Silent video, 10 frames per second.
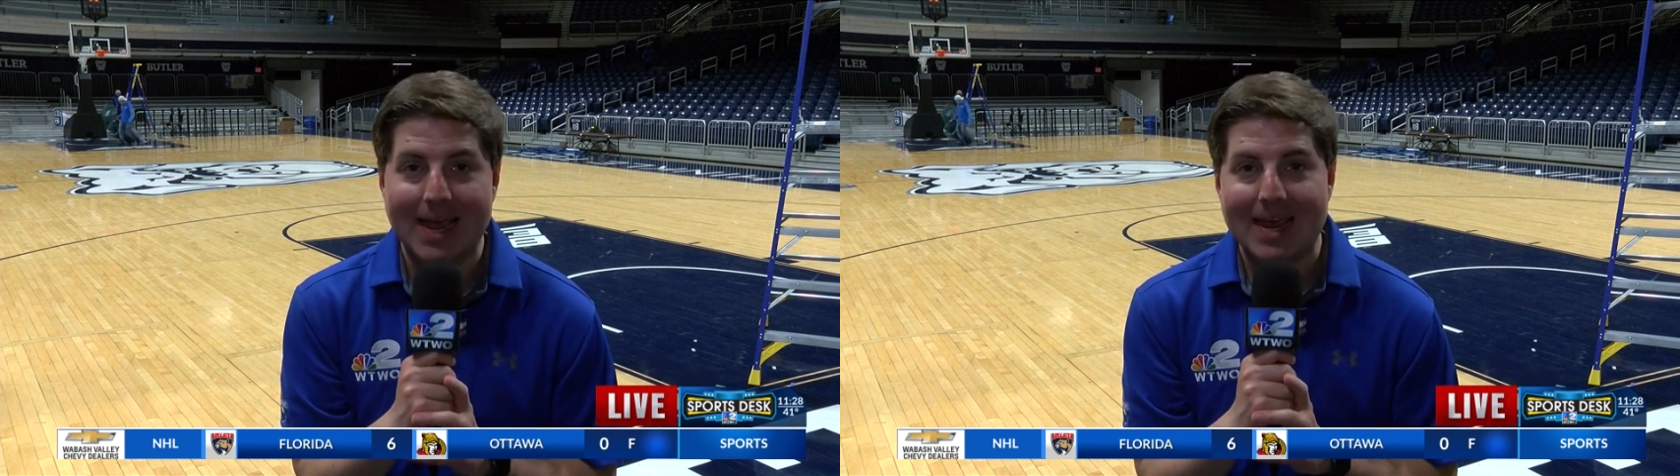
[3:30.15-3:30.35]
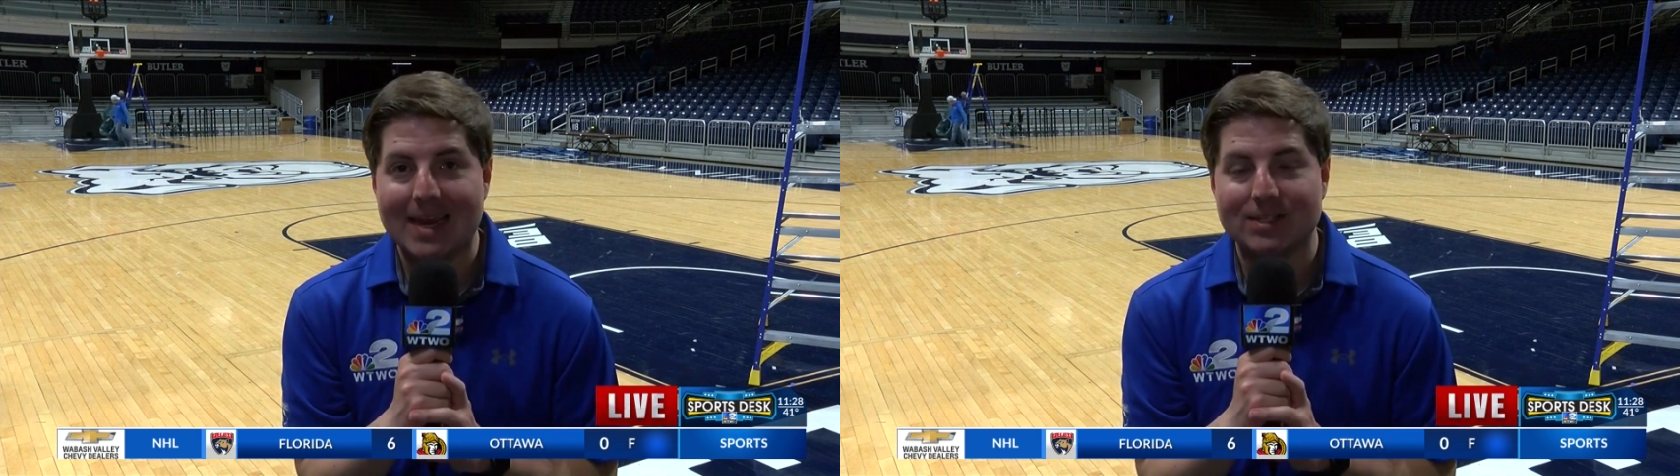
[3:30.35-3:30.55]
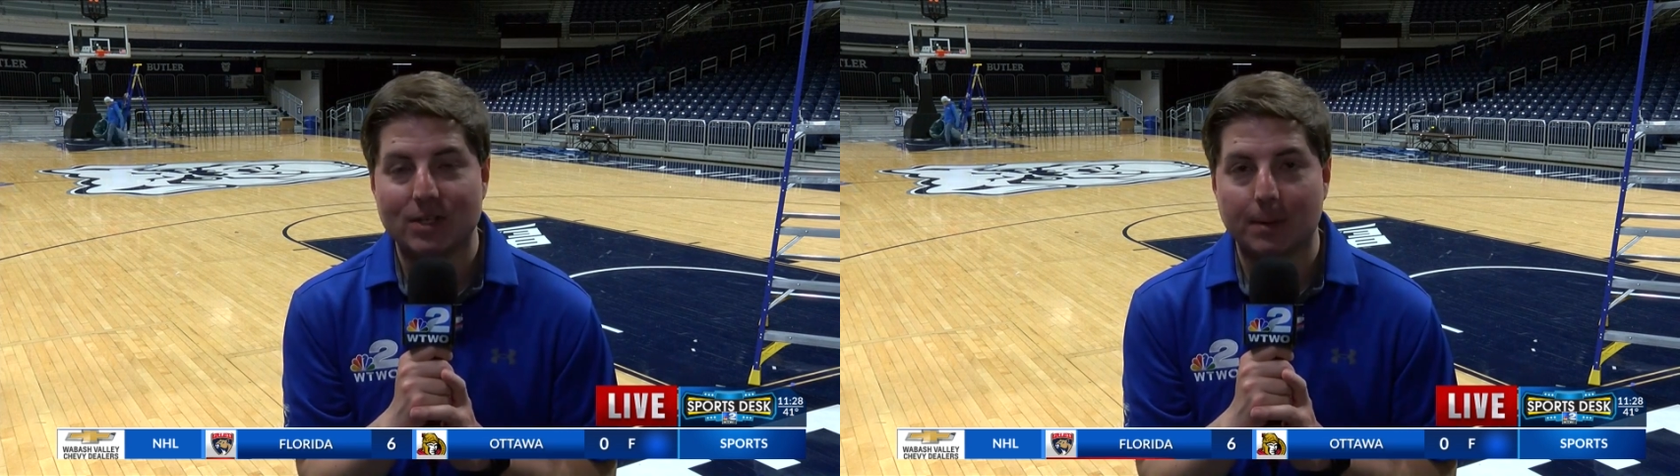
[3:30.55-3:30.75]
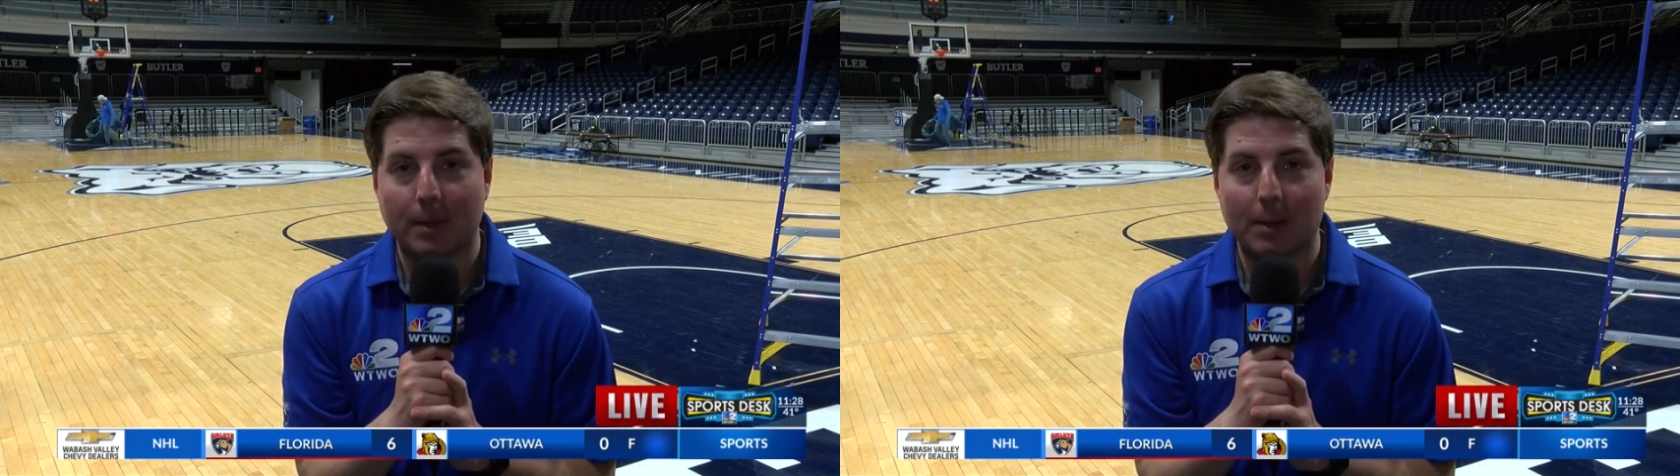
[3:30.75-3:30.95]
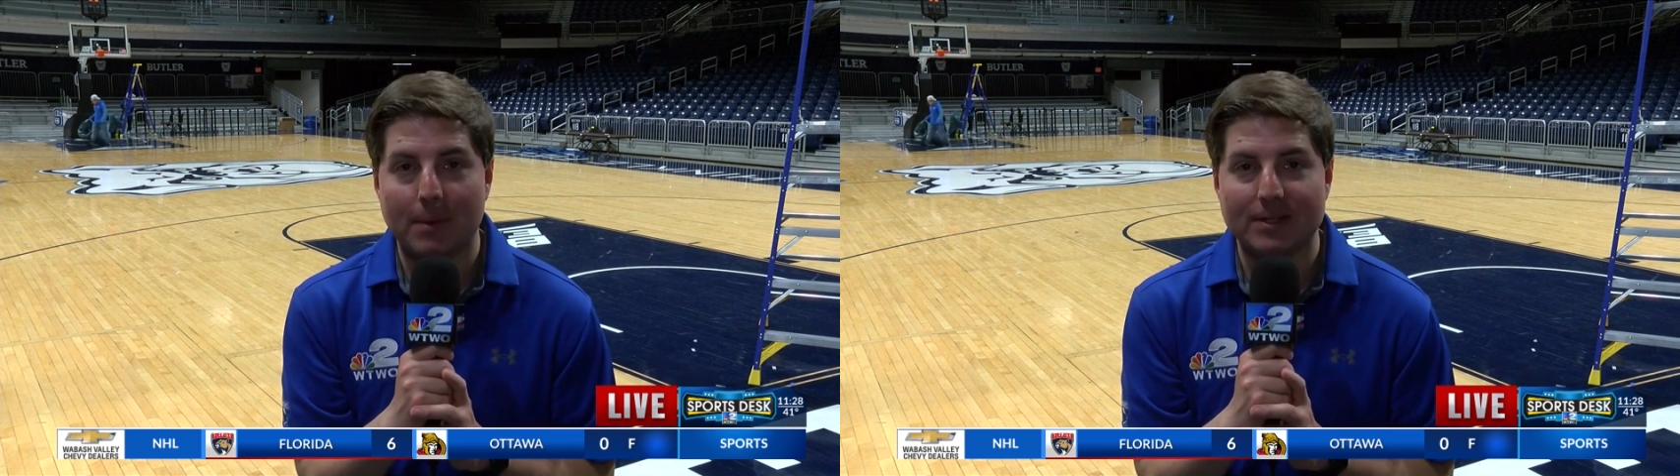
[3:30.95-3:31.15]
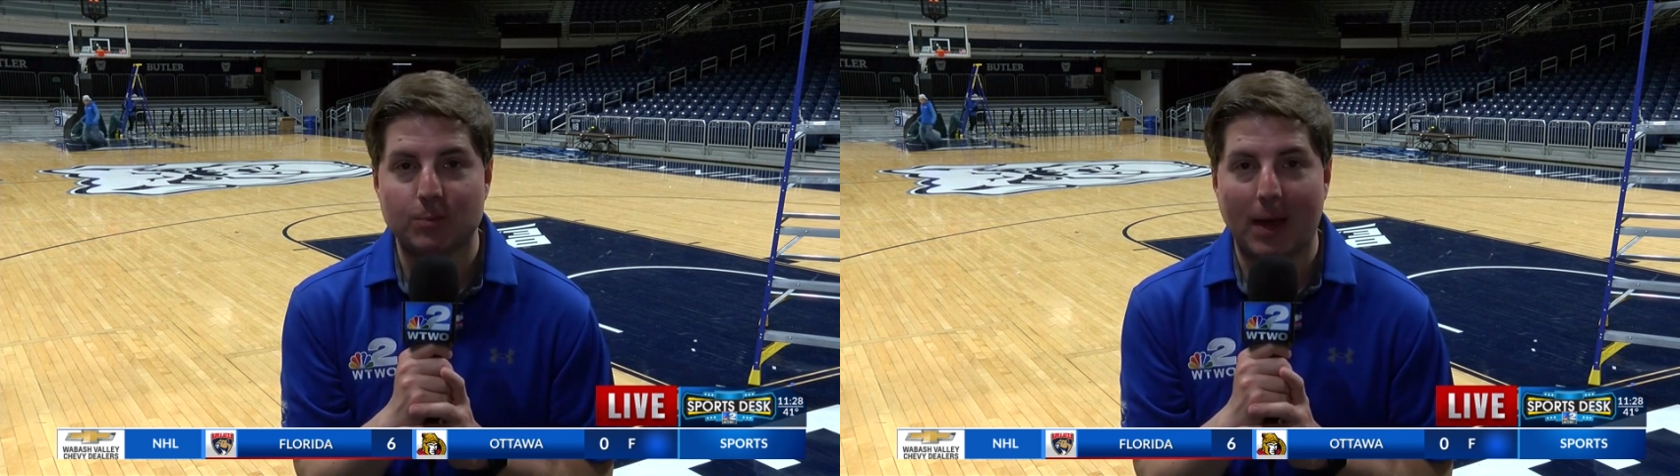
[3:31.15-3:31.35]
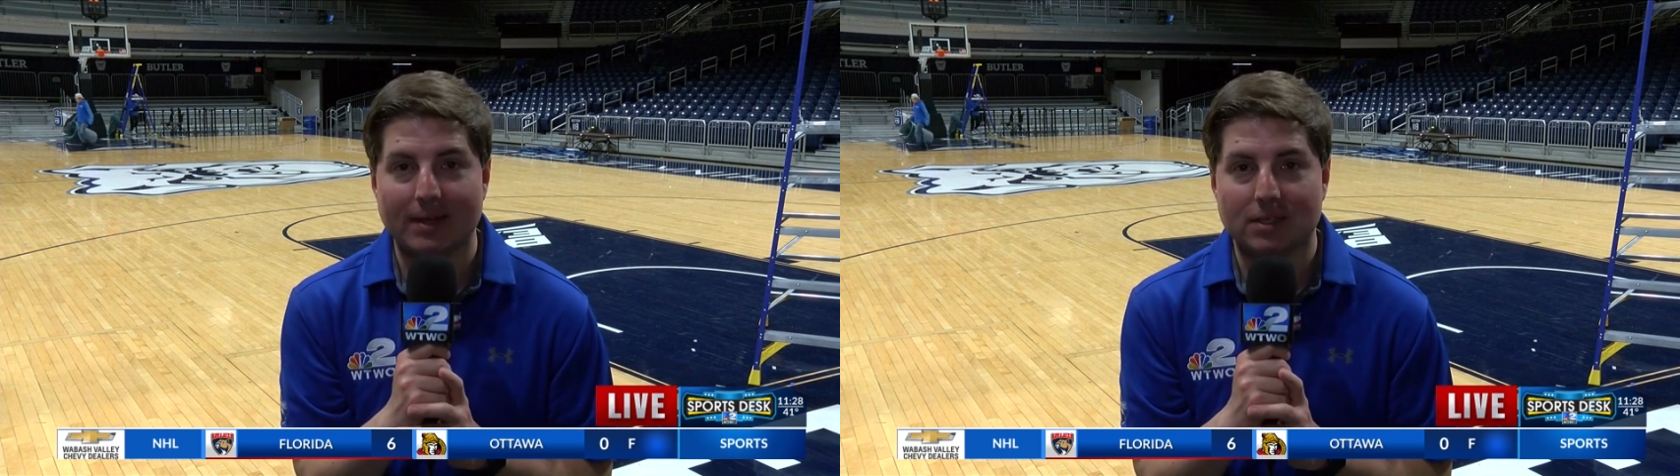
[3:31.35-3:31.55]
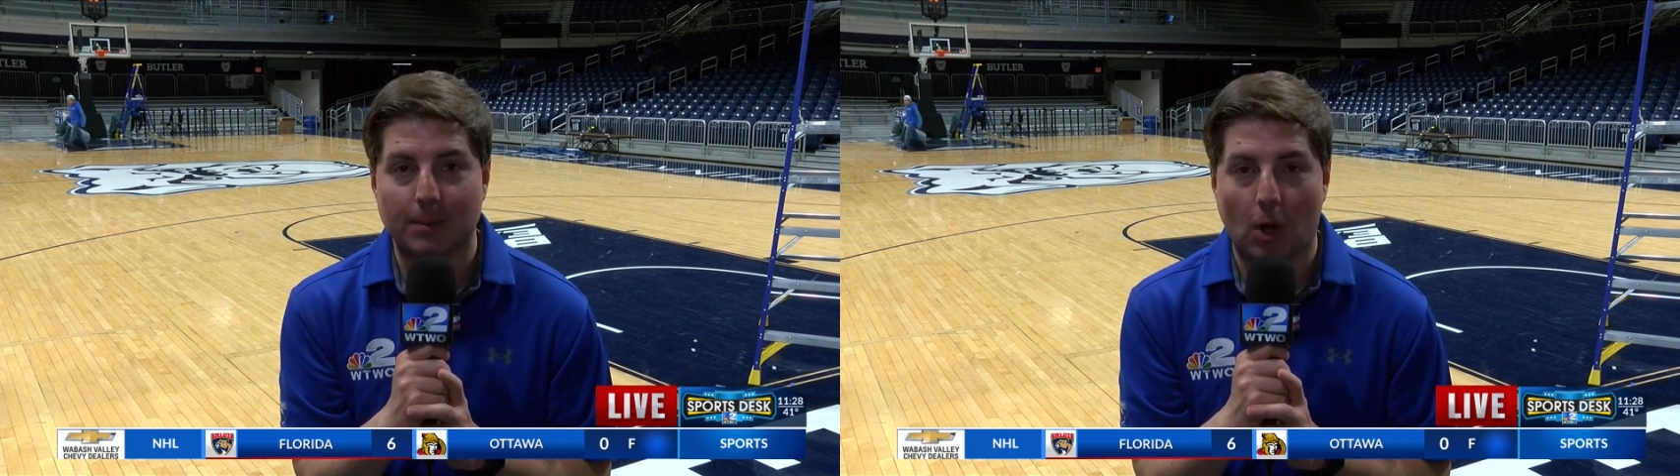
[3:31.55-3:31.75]
in NCAA men's
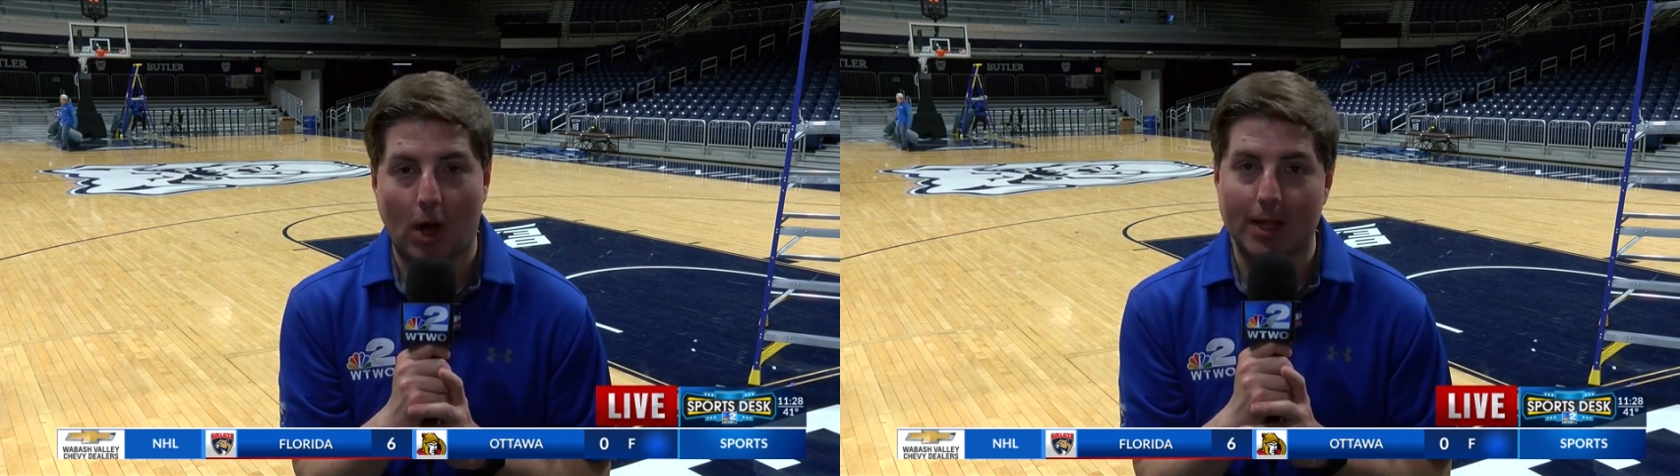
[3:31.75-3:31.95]
basketball.